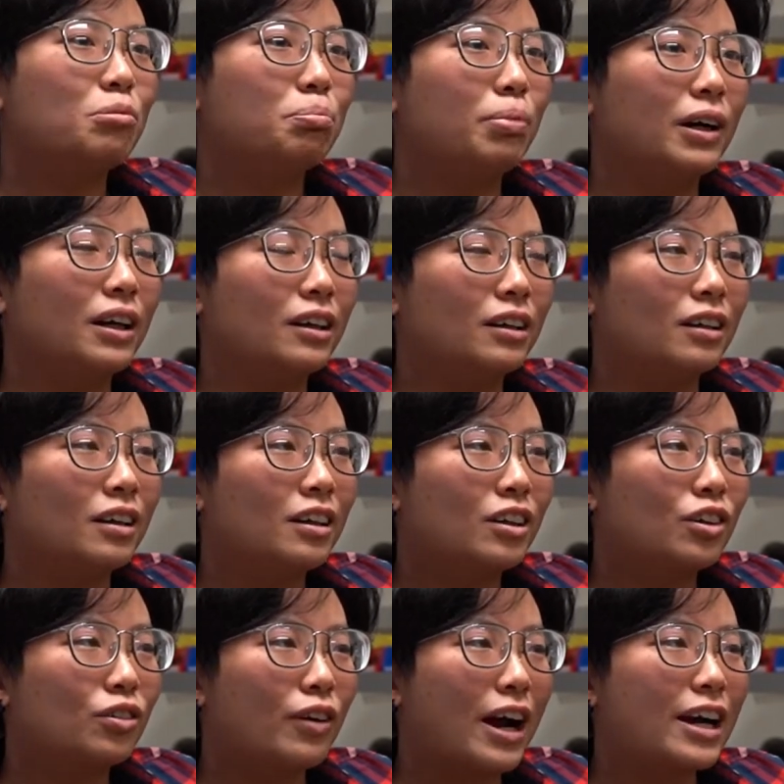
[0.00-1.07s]
But in
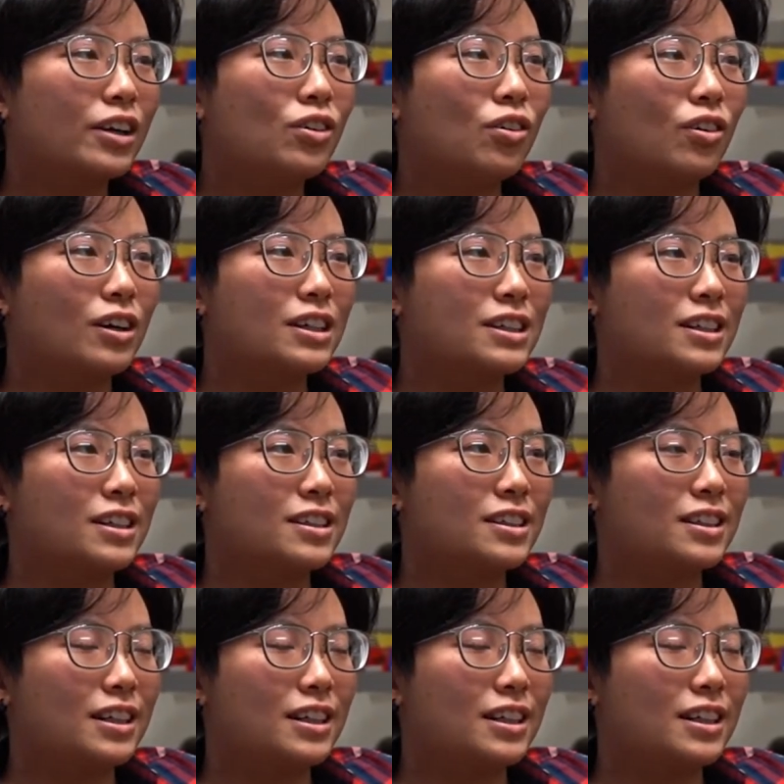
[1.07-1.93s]
grad courses,